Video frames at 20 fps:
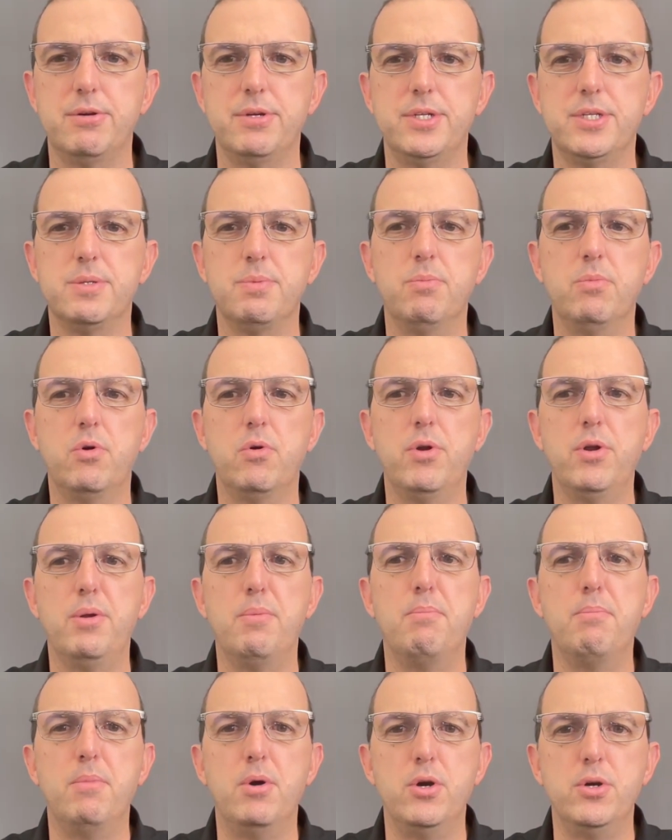It's more an
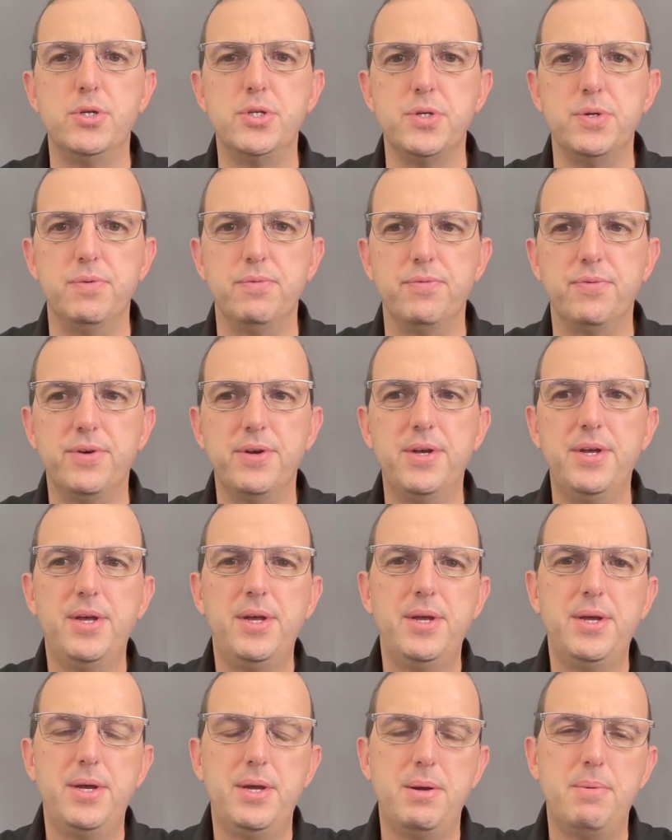emotive
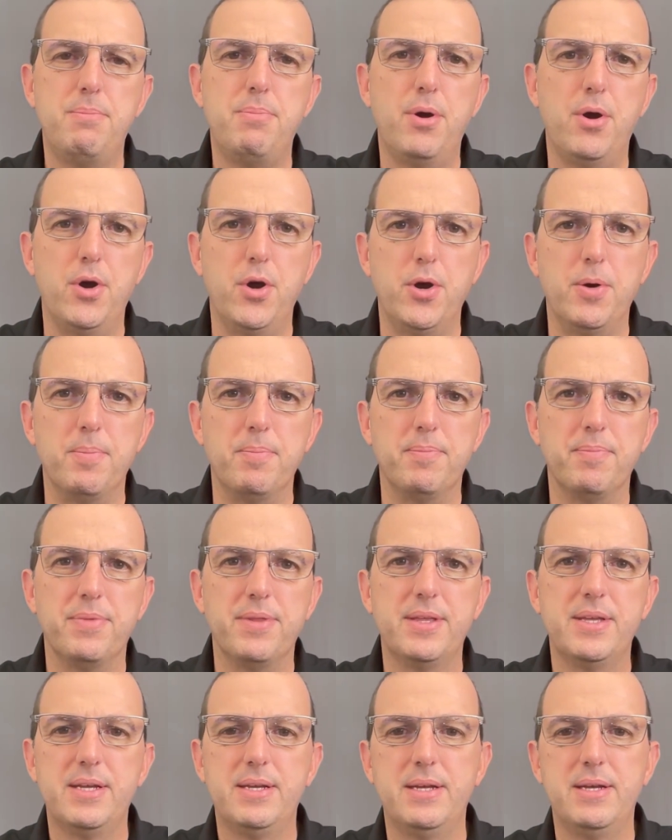poem,
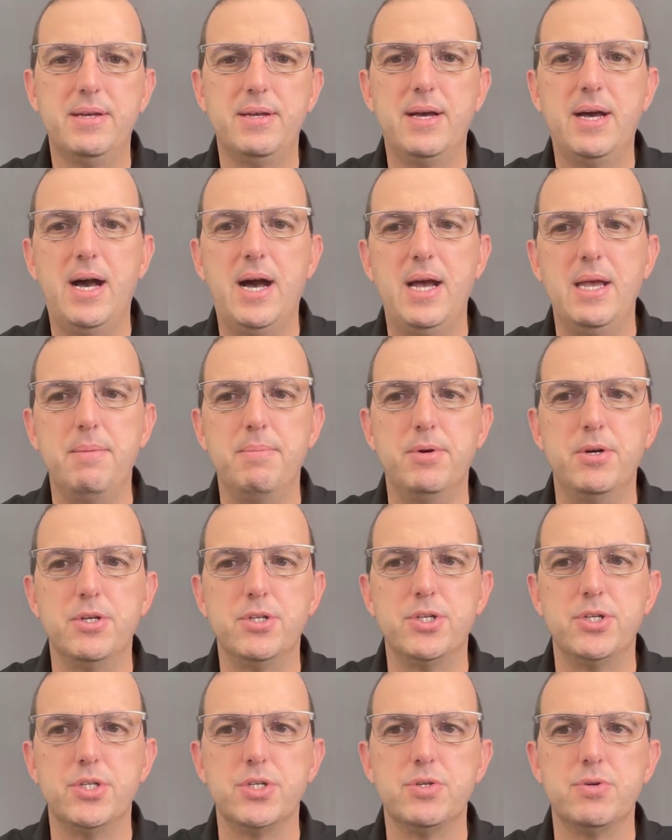high
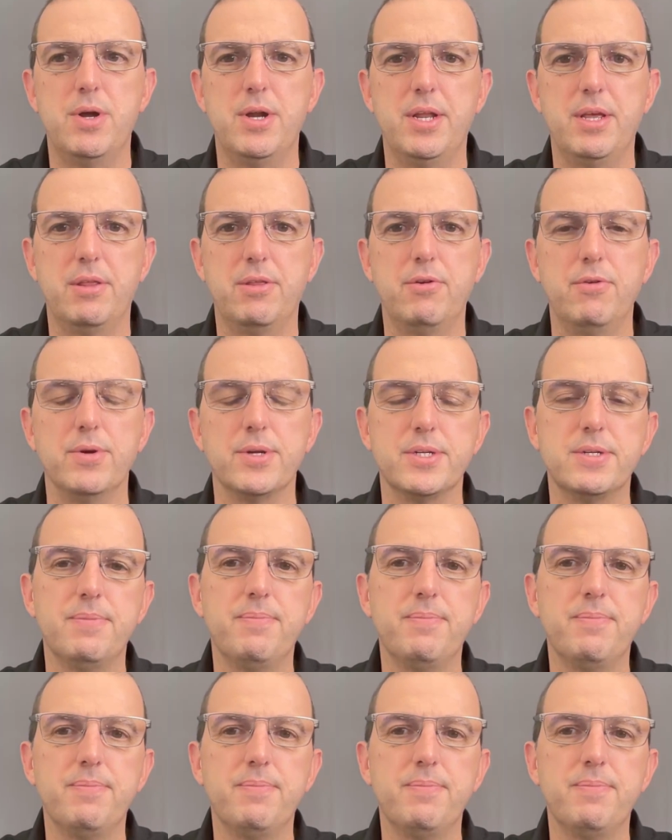emotions running through it.